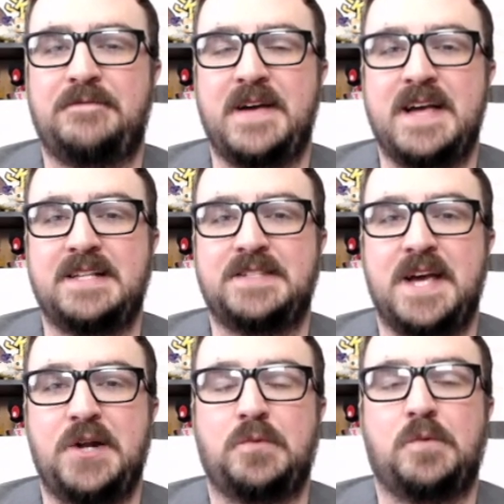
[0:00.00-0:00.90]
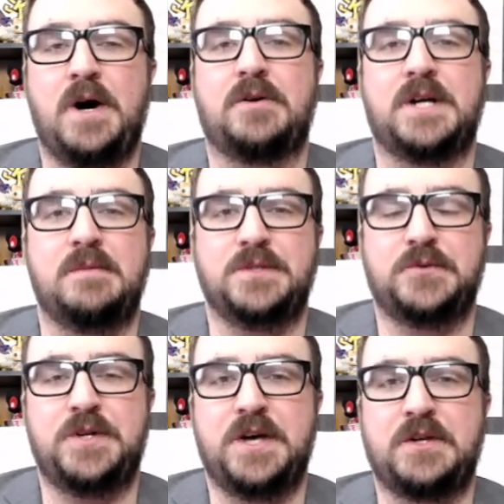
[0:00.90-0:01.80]
fans, and welcome
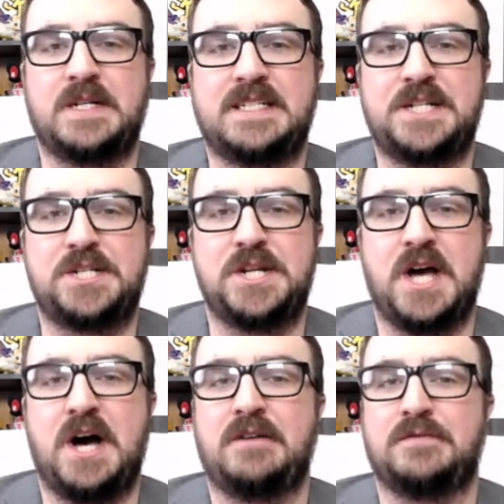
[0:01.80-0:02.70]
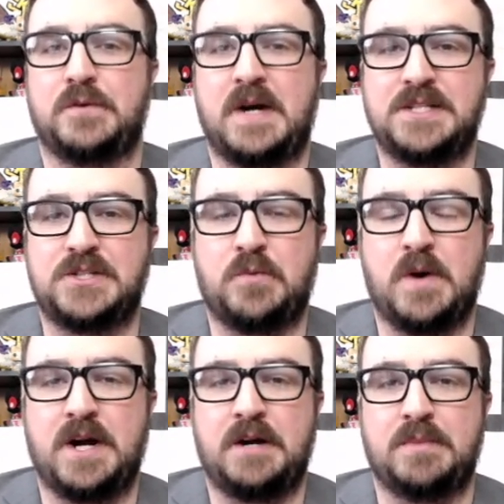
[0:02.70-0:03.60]
to another edition of Red Square,